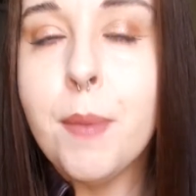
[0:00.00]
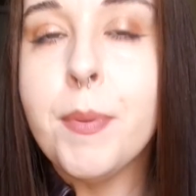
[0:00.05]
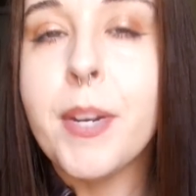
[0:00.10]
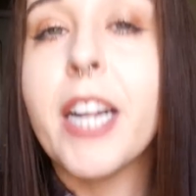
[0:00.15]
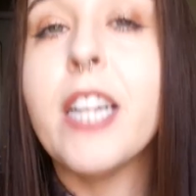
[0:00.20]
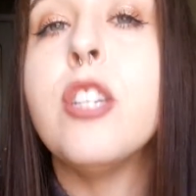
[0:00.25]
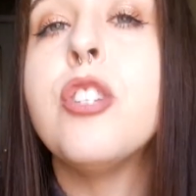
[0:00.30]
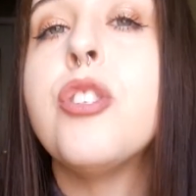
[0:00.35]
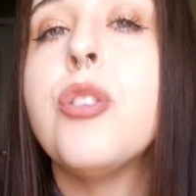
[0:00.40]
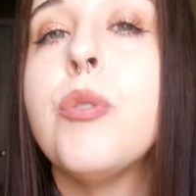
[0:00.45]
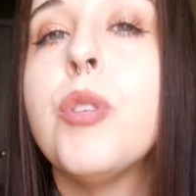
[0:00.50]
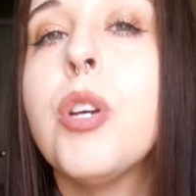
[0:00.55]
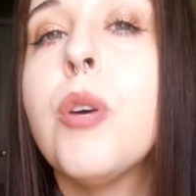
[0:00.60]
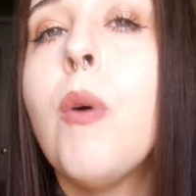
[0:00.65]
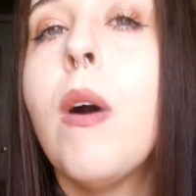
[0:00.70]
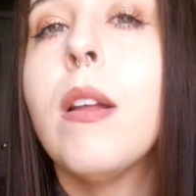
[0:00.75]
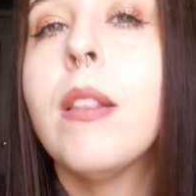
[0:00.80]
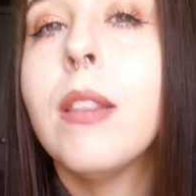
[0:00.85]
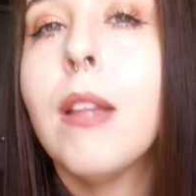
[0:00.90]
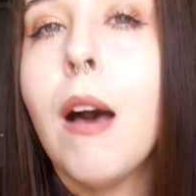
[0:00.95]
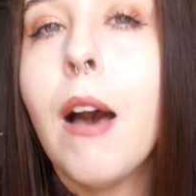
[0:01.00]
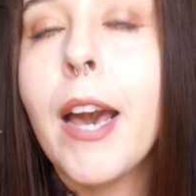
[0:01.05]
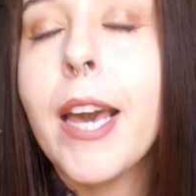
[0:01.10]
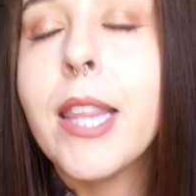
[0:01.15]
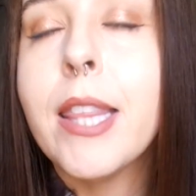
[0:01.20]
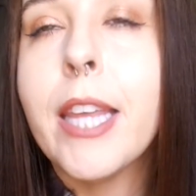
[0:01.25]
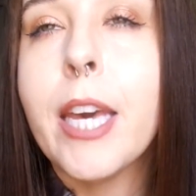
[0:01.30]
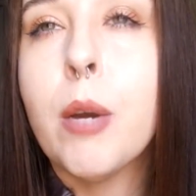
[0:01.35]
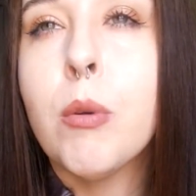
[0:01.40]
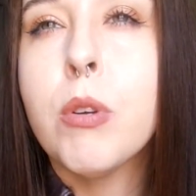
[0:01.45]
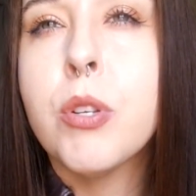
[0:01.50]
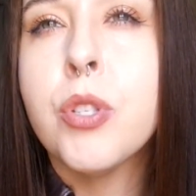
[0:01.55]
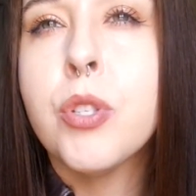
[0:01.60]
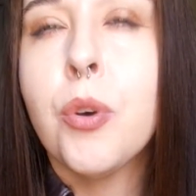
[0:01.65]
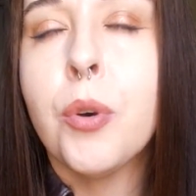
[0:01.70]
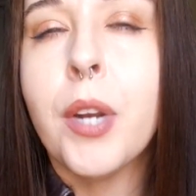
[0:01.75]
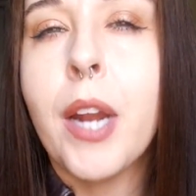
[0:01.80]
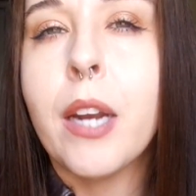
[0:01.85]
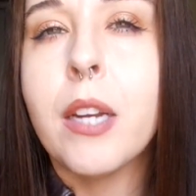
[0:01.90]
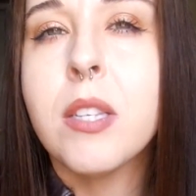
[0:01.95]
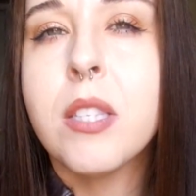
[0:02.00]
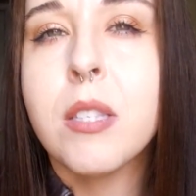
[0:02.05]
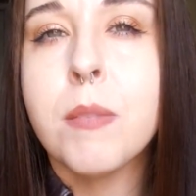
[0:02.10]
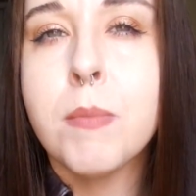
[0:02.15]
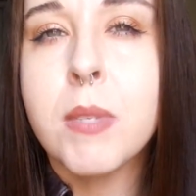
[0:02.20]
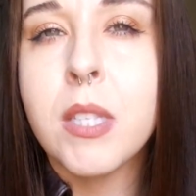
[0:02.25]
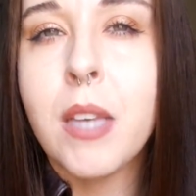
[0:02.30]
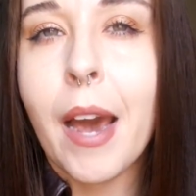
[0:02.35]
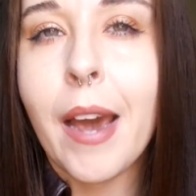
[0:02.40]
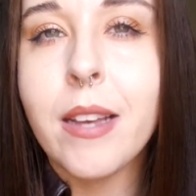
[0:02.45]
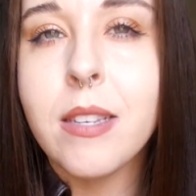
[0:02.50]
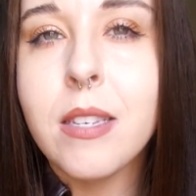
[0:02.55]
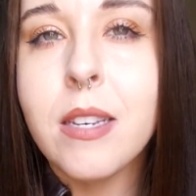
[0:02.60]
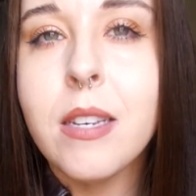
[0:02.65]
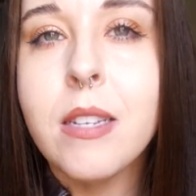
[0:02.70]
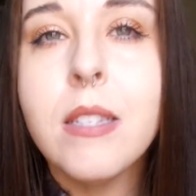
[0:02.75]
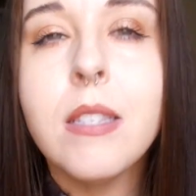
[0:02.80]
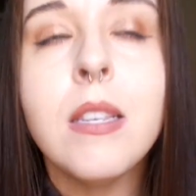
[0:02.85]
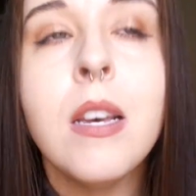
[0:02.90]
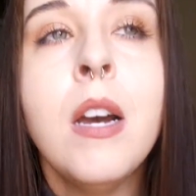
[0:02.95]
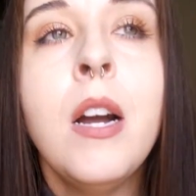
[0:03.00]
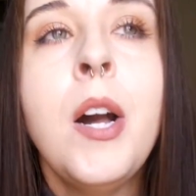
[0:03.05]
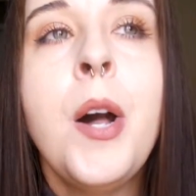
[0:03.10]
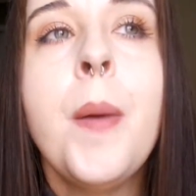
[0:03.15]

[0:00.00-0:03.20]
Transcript: but I do know online they were sold out of some sizes,